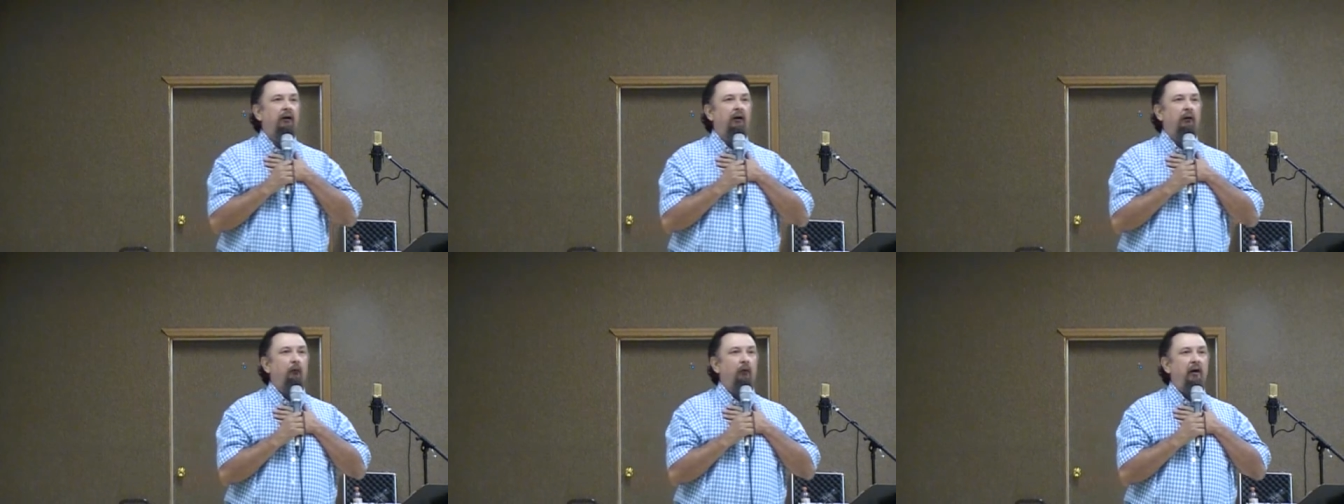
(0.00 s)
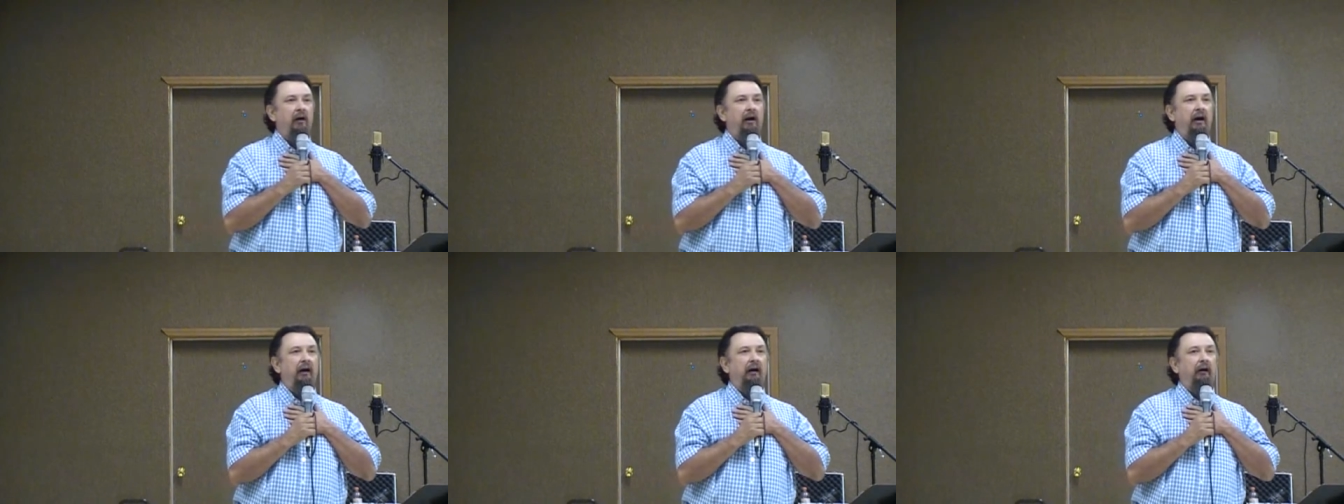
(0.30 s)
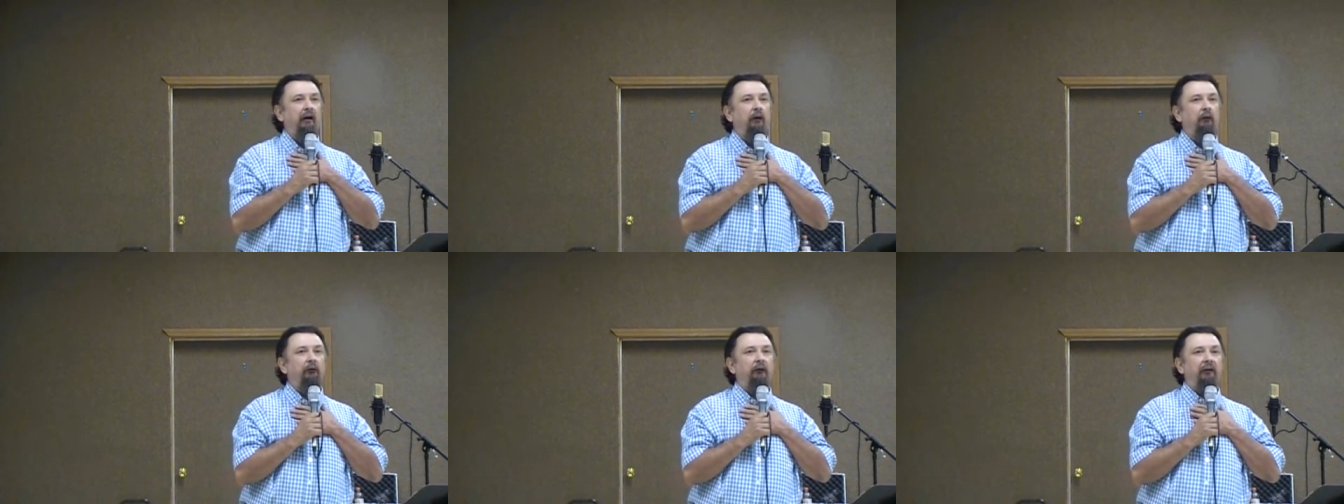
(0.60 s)
And we
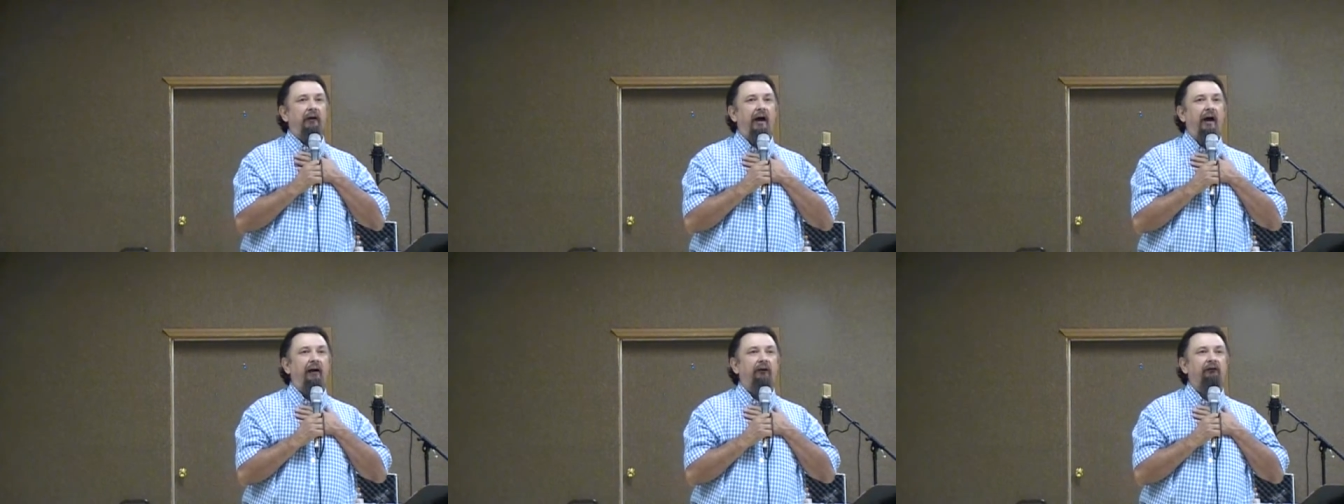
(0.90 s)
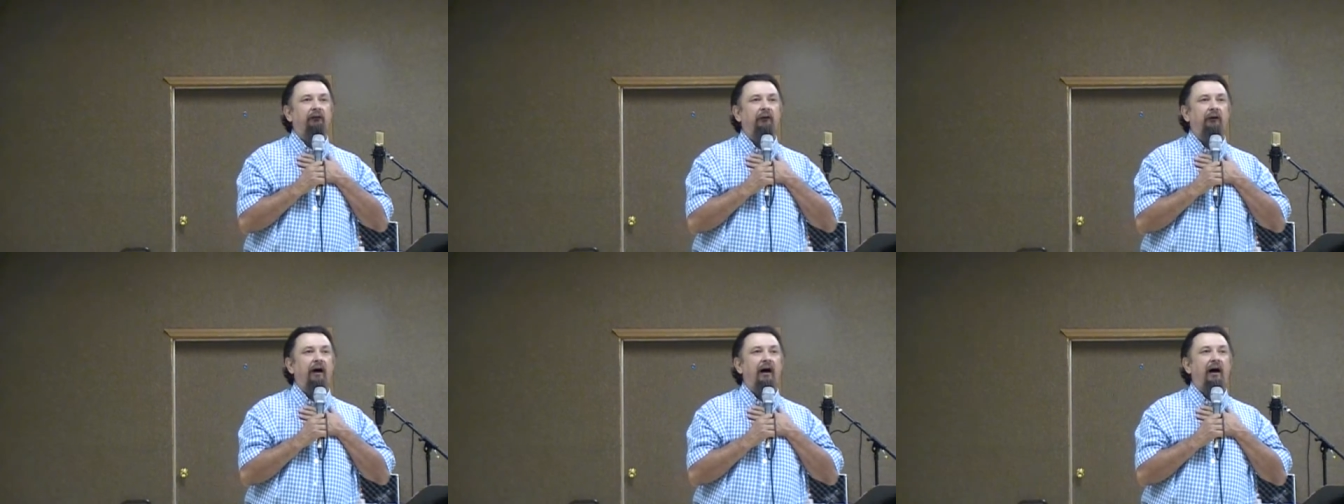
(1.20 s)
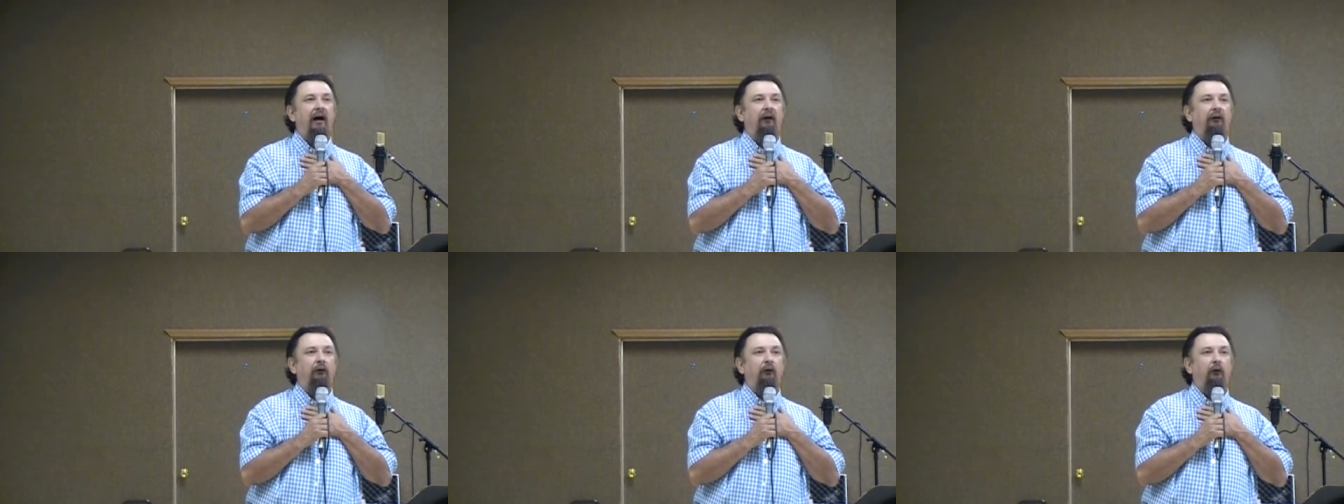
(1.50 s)
hang on to that
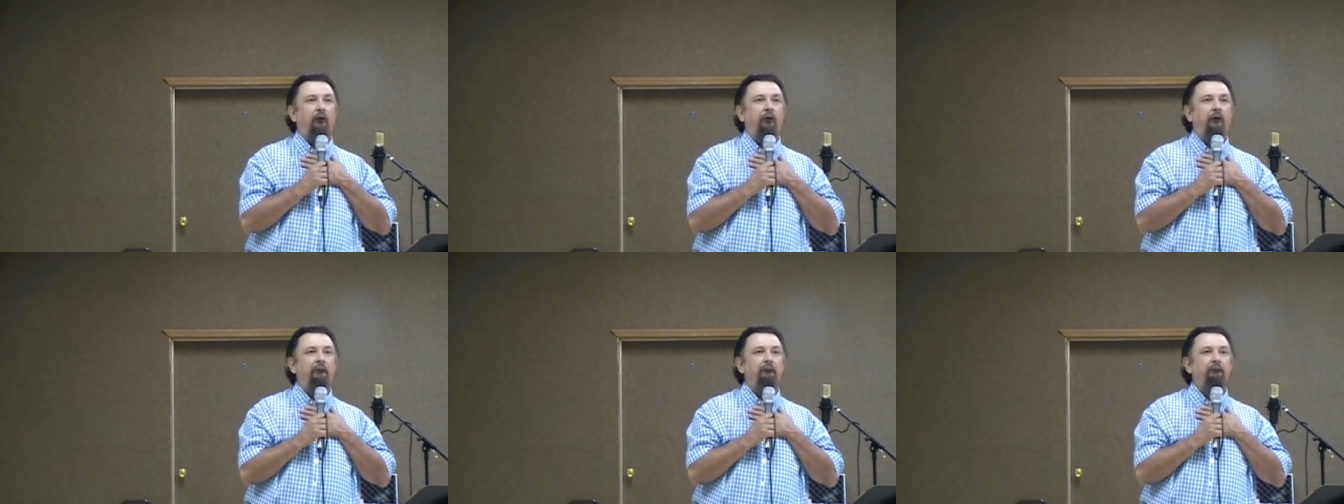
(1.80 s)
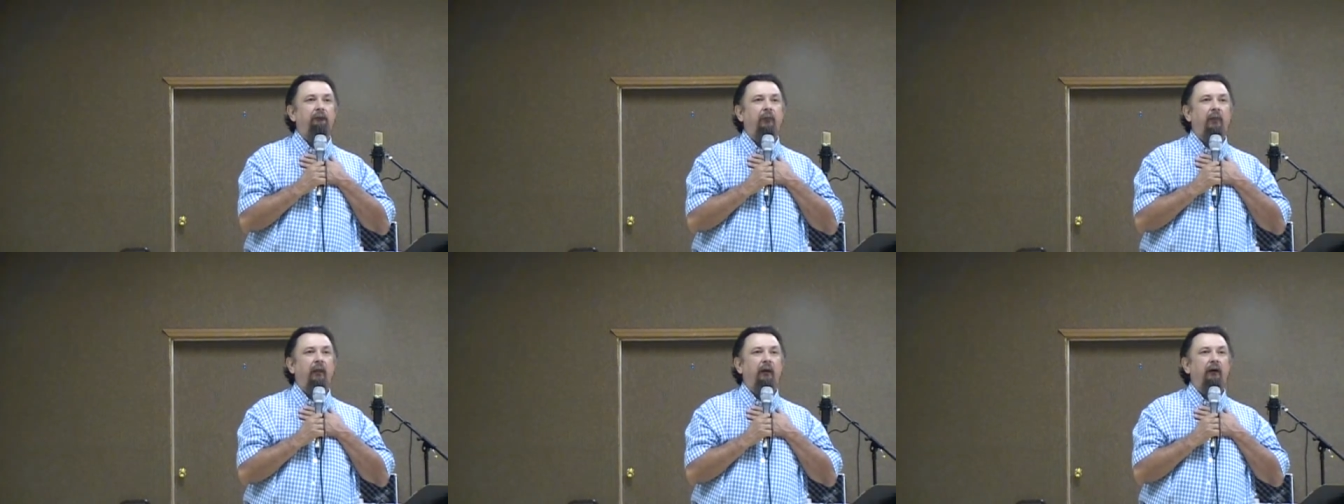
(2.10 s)
tonight, Lord.